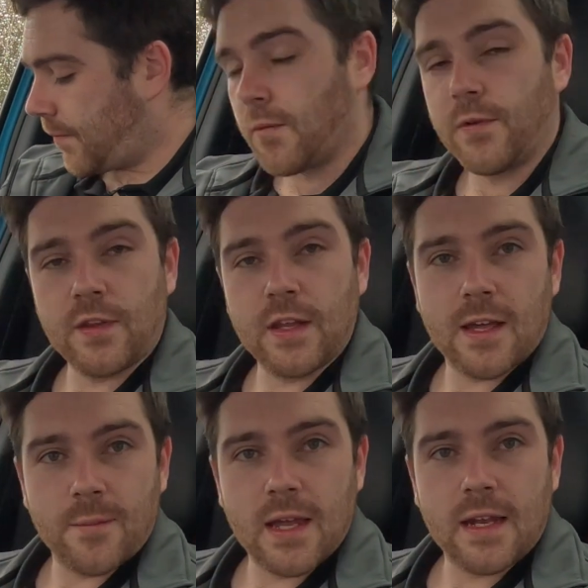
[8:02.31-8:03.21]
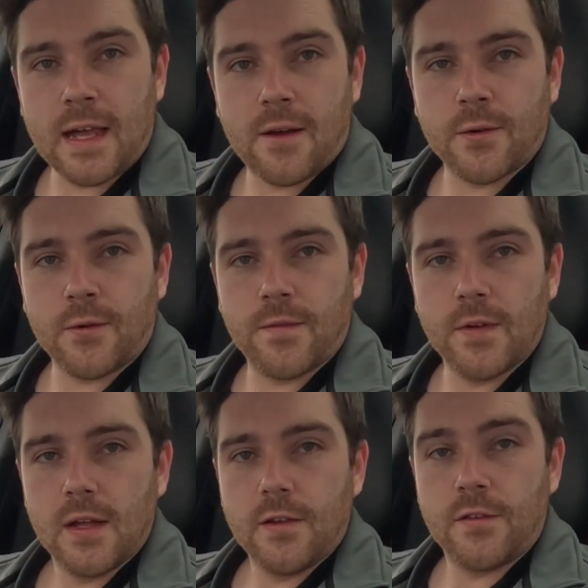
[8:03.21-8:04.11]
Obviously they're made out of
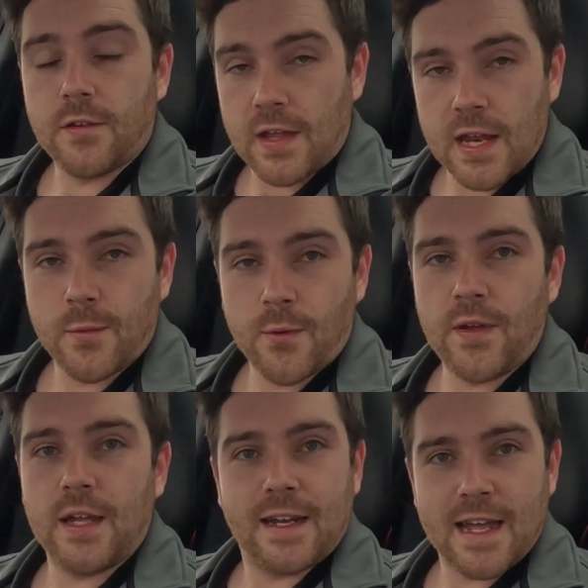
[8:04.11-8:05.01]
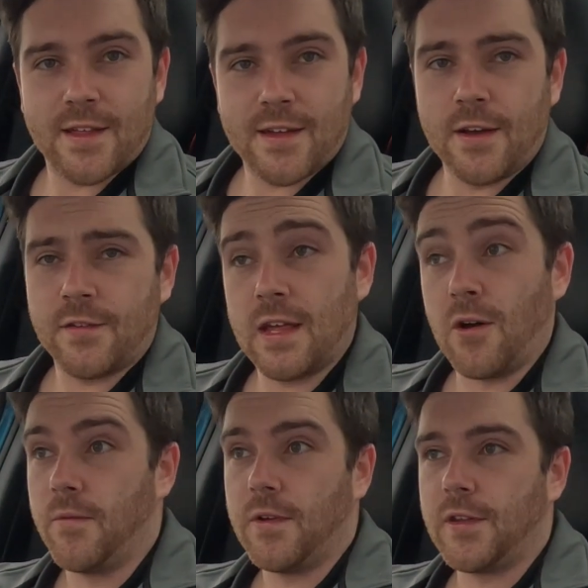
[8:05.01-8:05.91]
sustainable vegan leather. I say
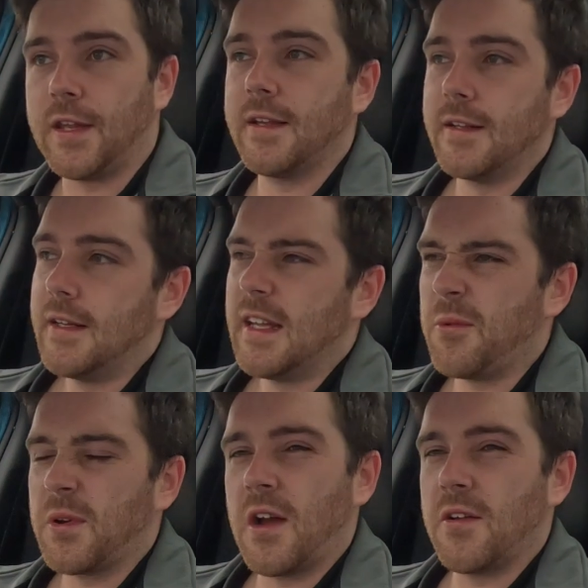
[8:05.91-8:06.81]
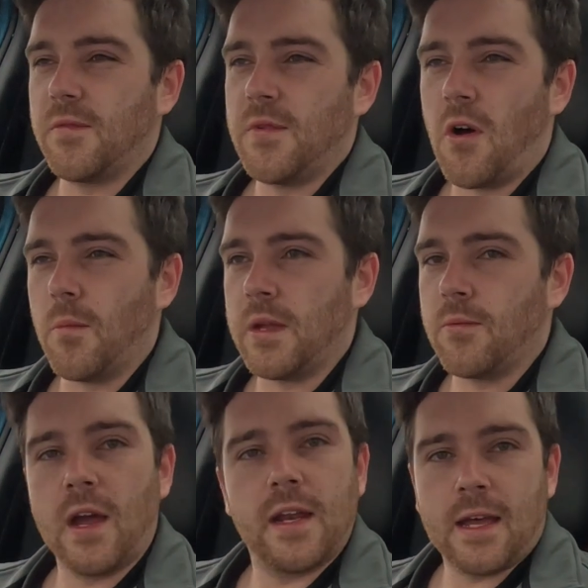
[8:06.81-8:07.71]
obviously, it would kind of not be
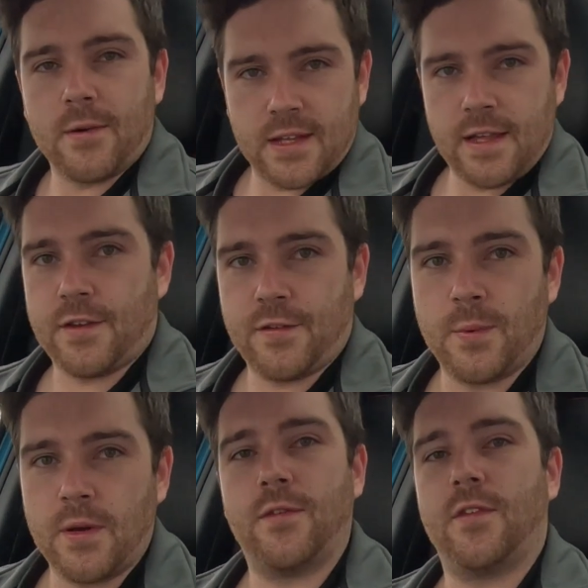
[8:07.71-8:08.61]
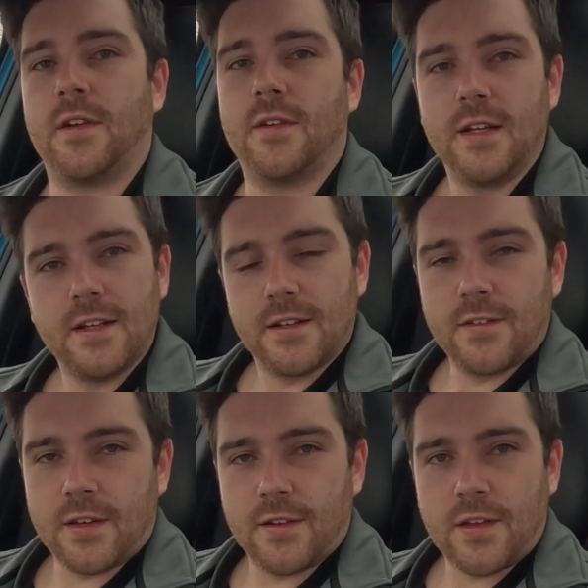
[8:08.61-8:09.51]
right nowadays, I suppose,
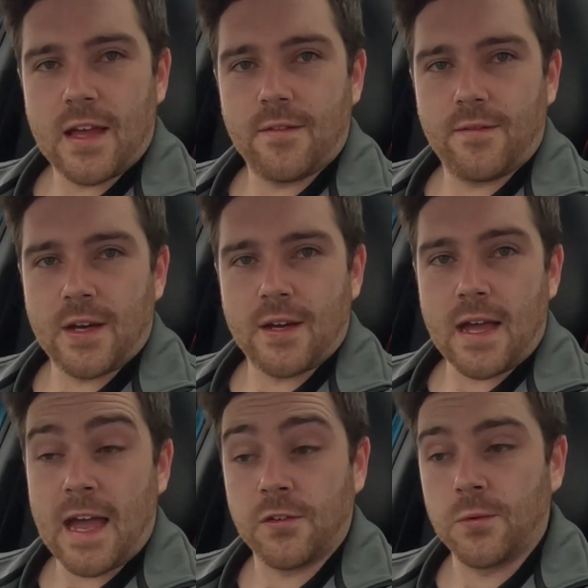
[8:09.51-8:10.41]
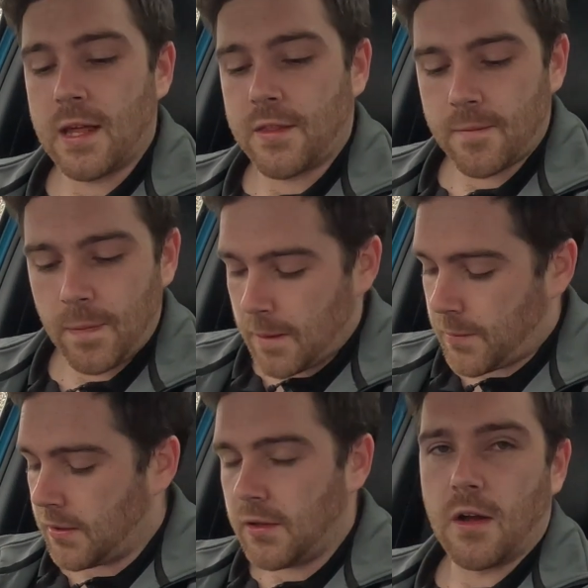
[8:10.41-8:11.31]
to have actual leather,
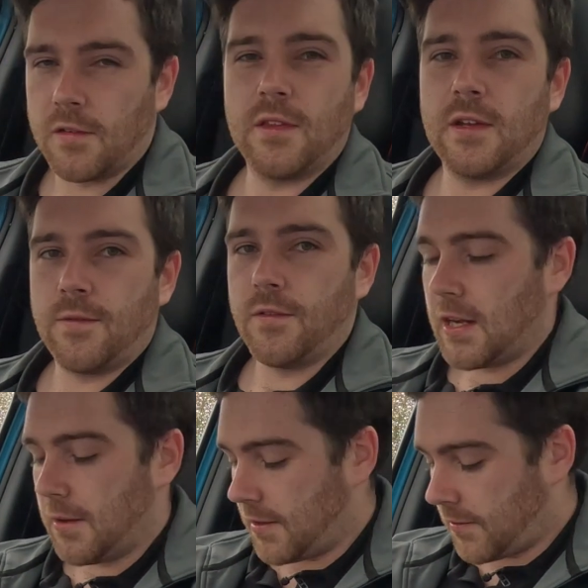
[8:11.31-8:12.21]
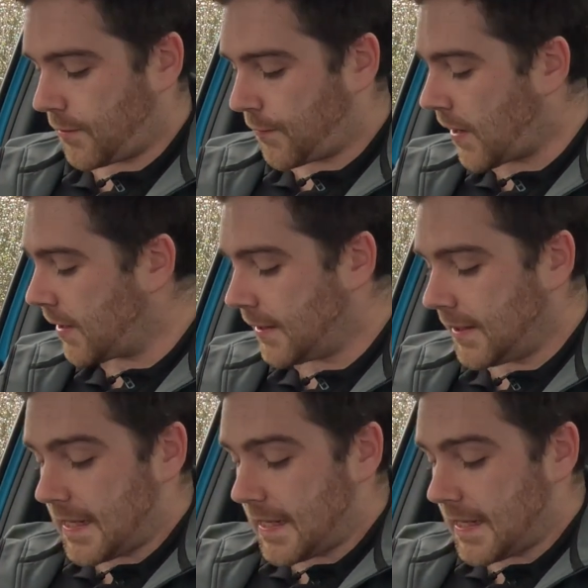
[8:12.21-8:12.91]
but you can't tell the difference anyway, so it's fine.